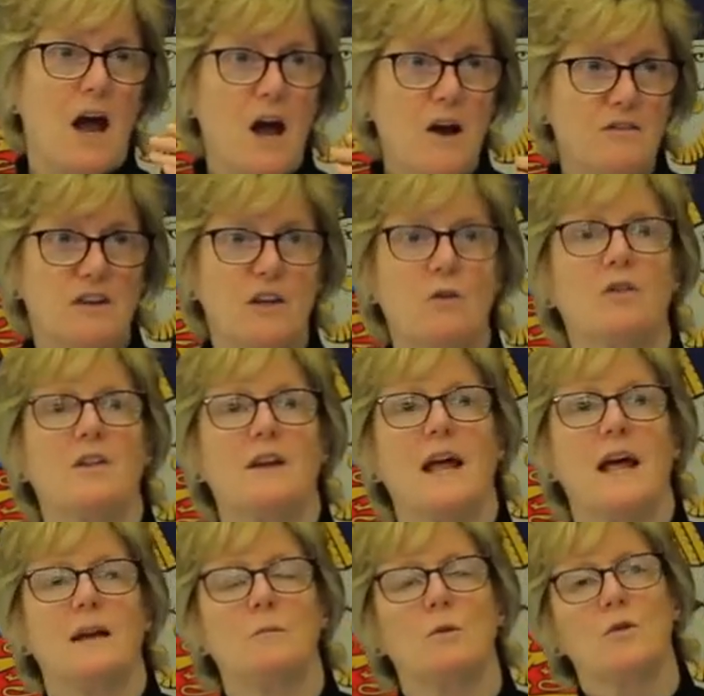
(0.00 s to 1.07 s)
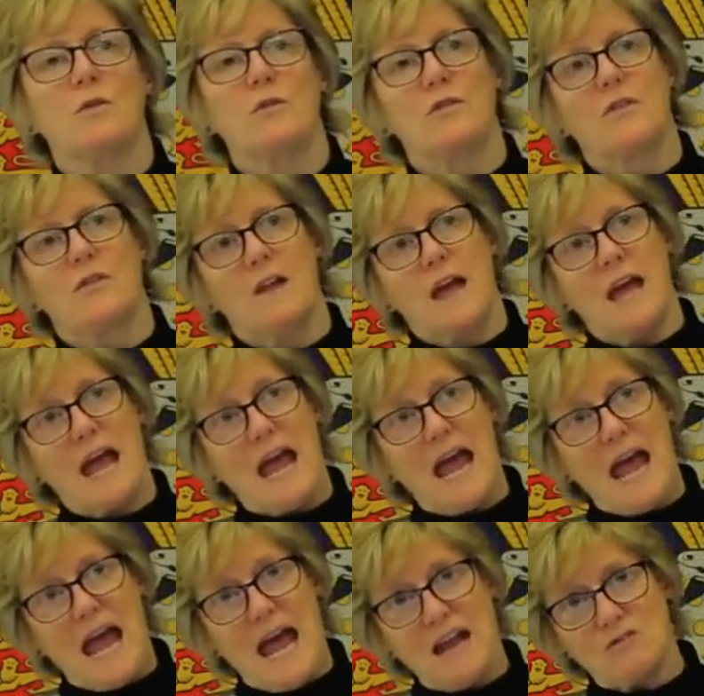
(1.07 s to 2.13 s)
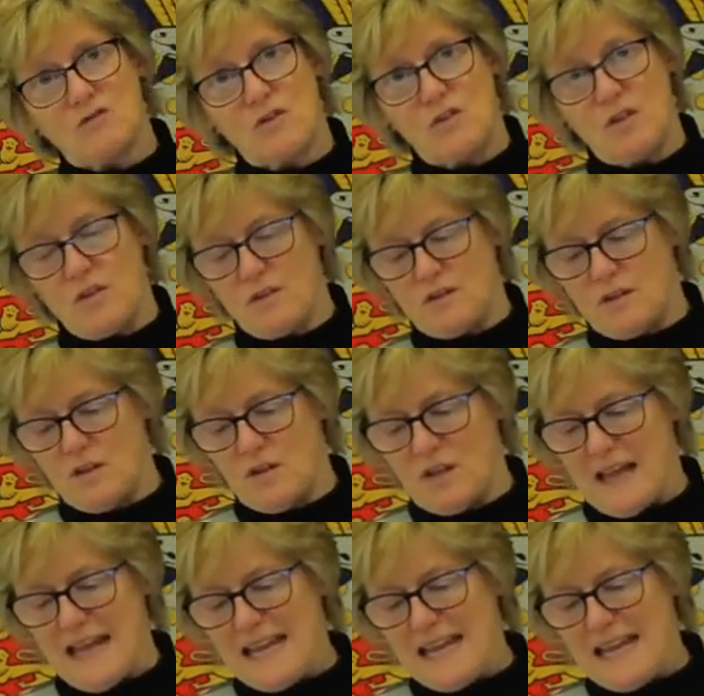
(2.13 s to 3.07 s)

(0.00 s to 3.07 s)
overuse in animals and resistance.